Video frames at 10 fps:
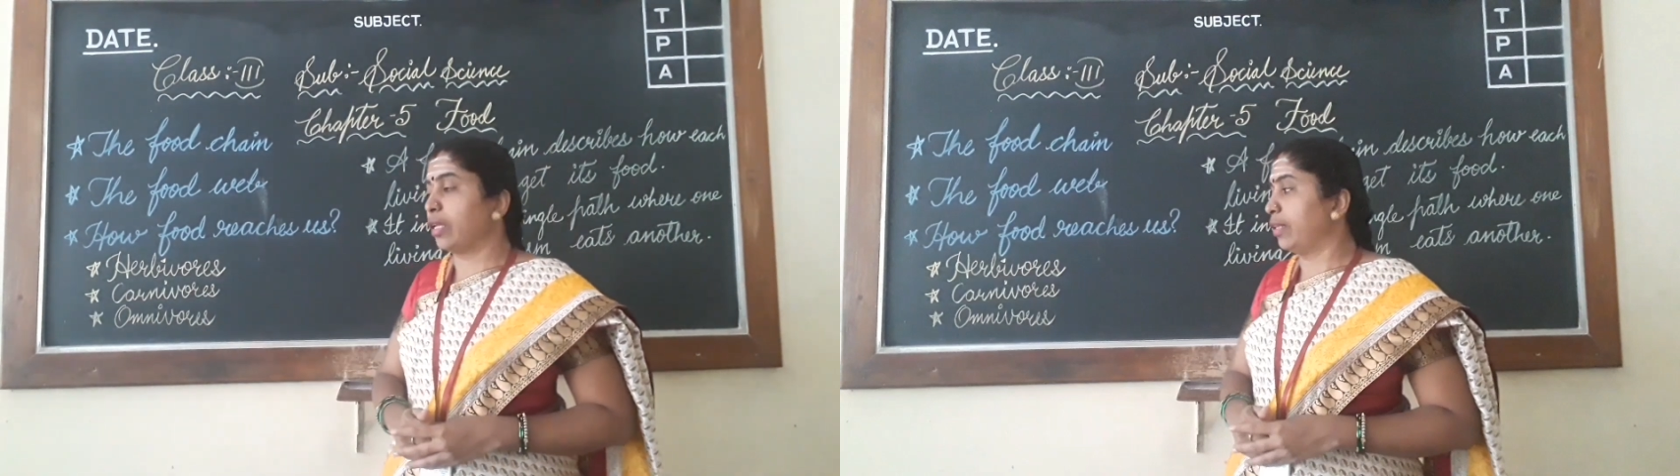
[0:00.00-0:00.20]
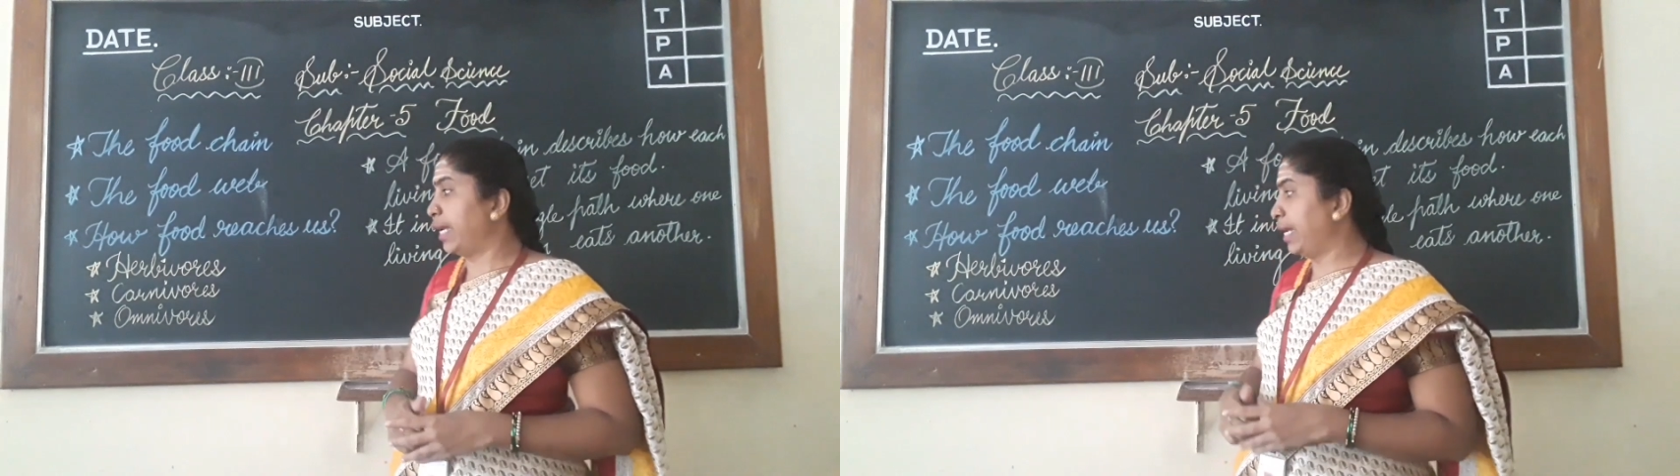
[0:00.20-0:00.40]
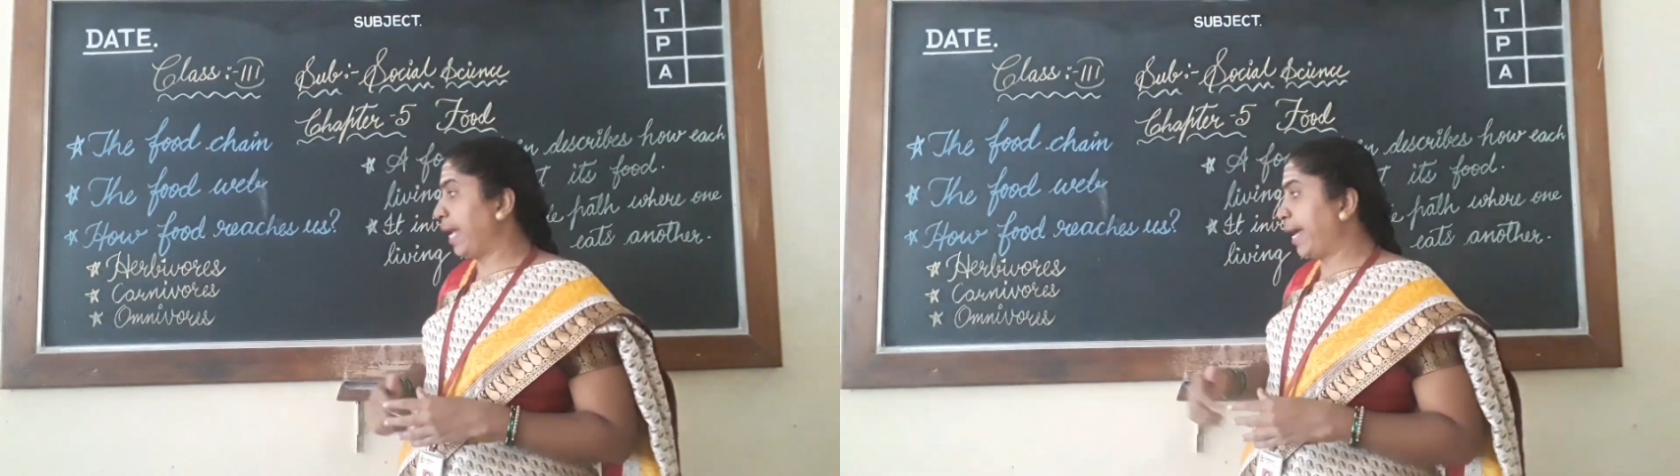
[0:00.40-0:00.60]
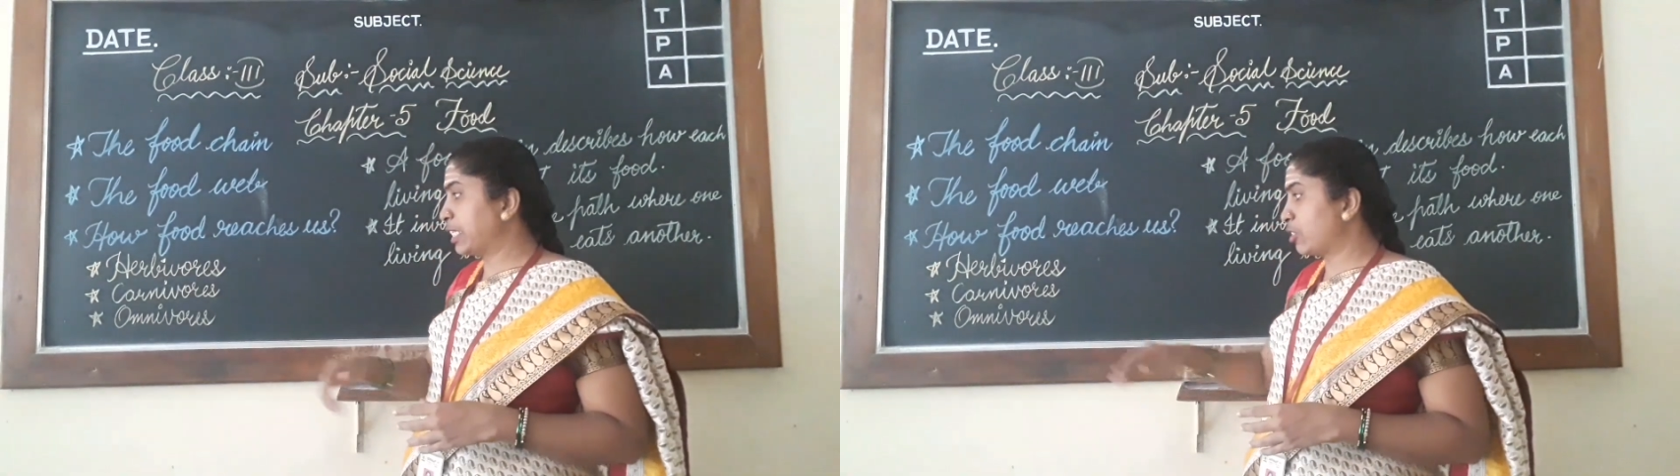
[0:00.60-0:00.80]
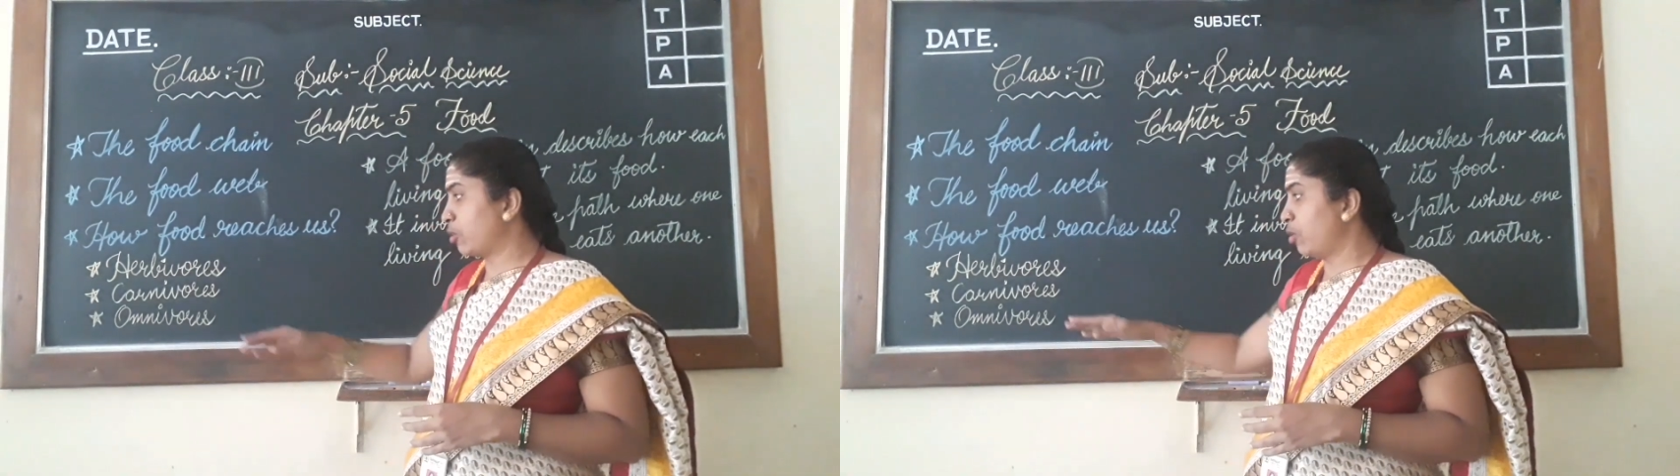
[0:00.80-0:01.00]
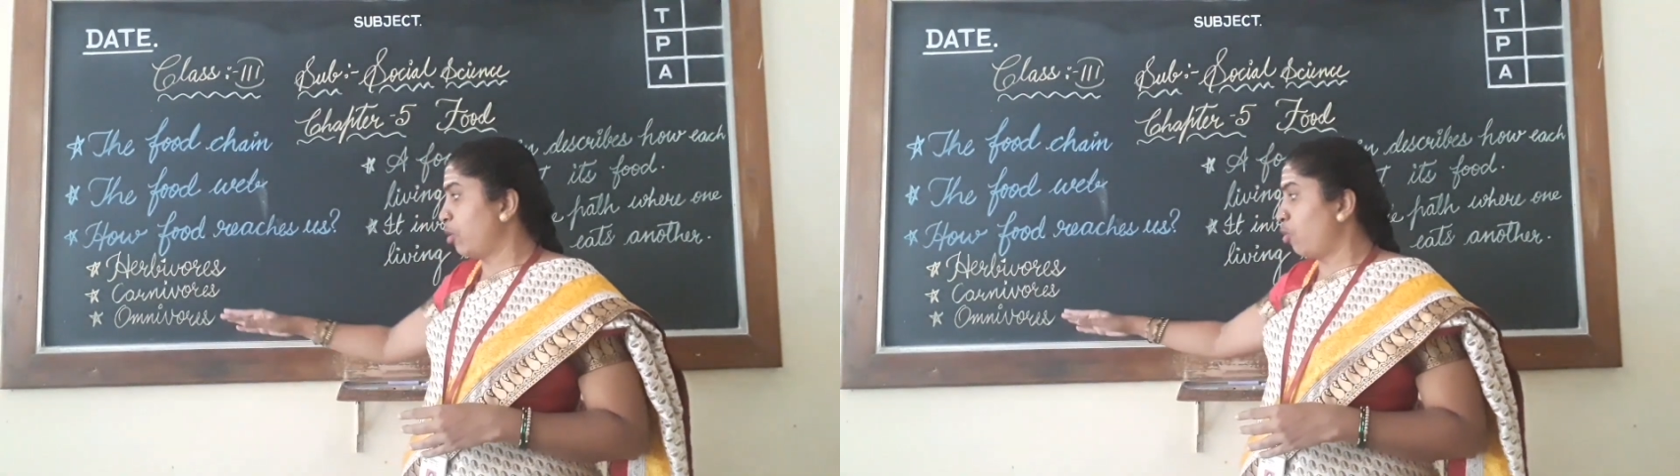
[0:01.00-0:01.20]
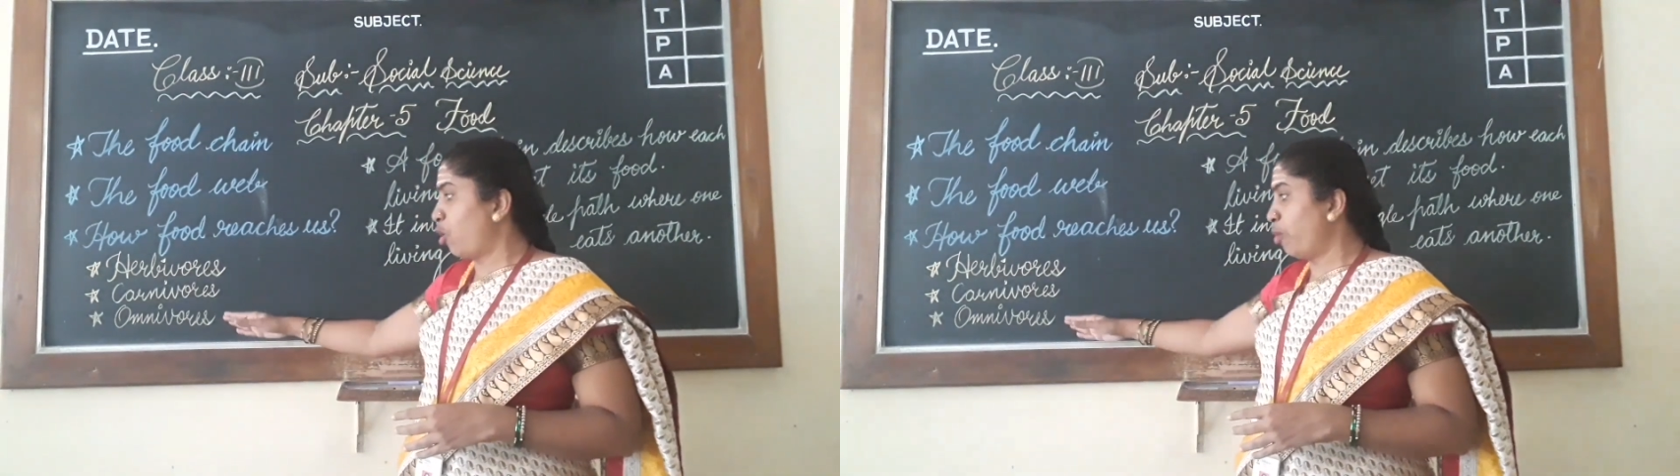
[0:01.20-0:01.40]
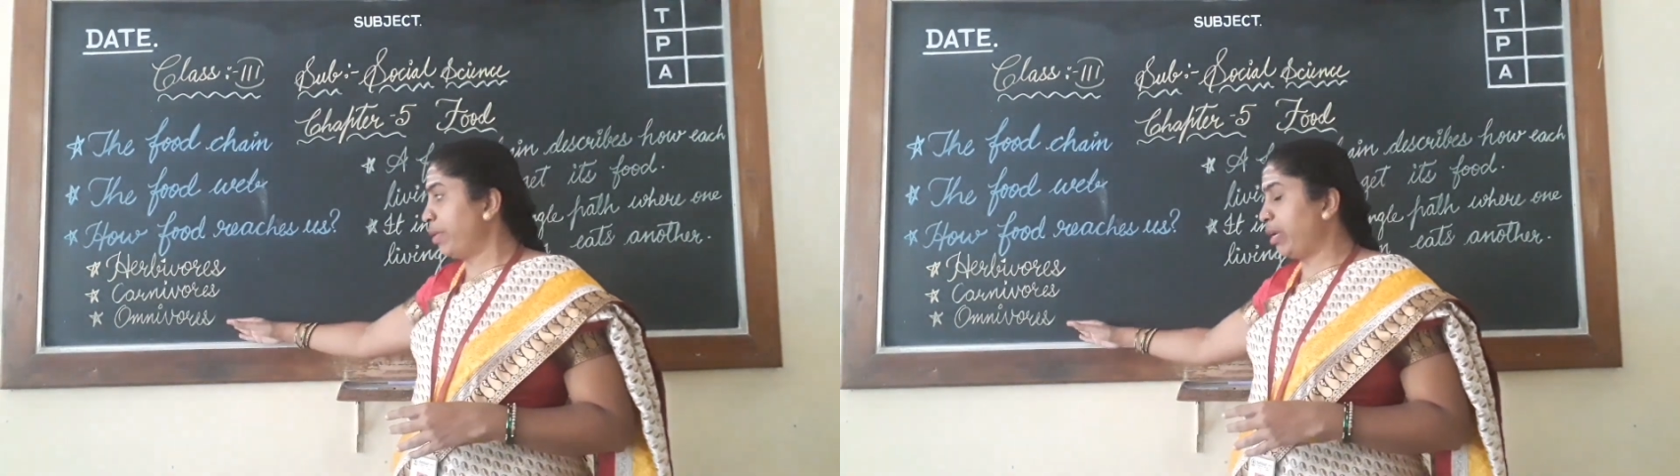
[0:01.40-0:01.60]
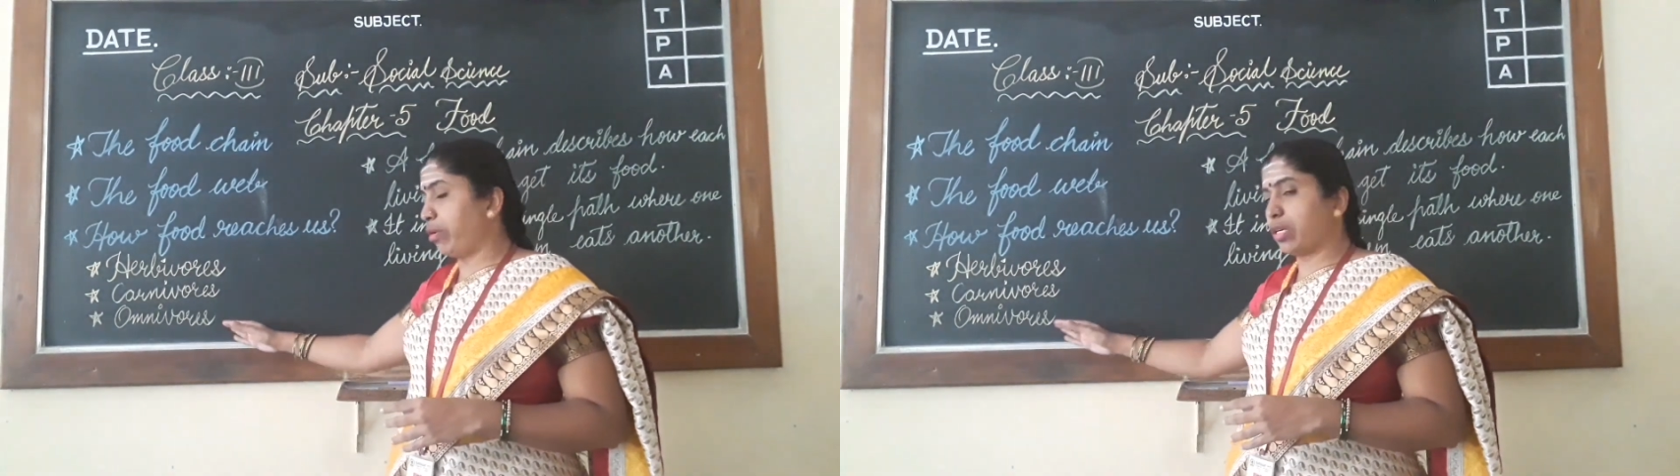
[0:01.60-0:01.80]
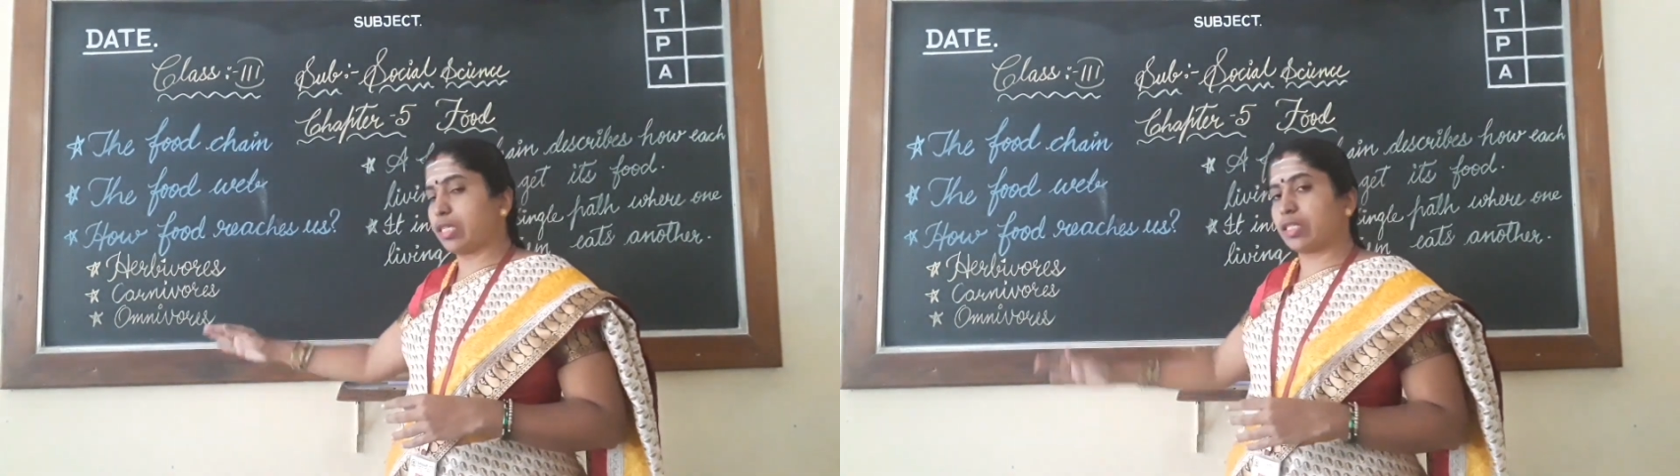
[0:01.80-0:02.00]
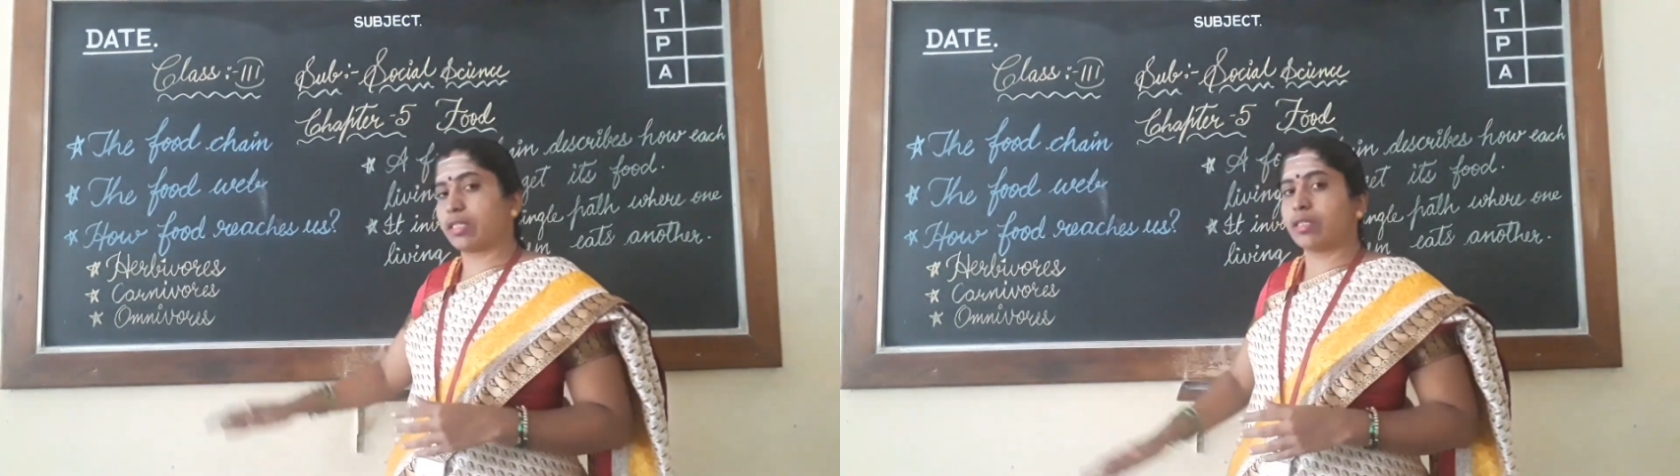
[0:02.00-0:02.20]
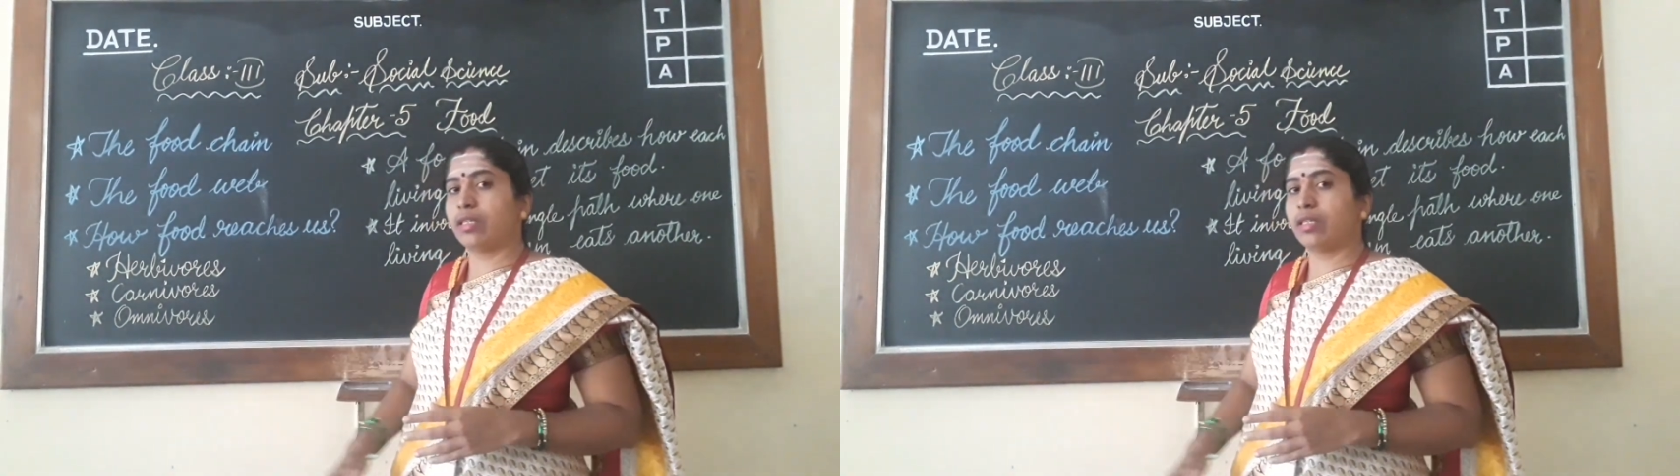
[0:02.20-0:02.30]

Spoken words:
Then next, omnivorous